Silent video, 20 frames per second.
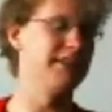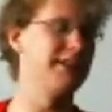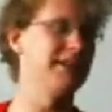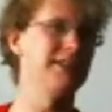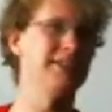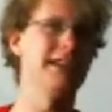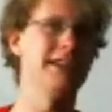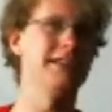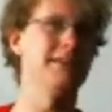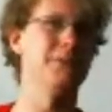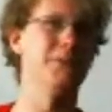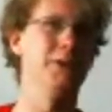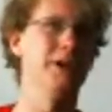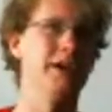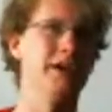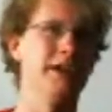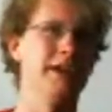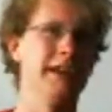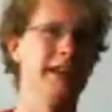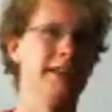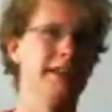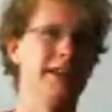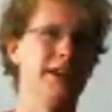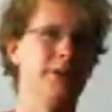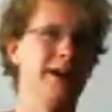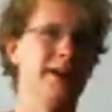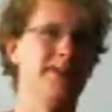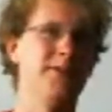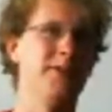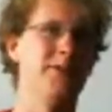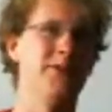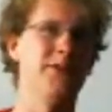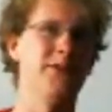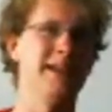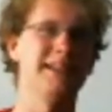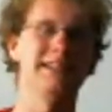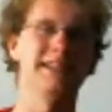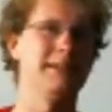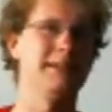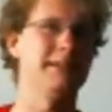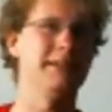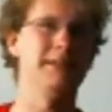just doesn't work, and then you have to fix mm-hmm. it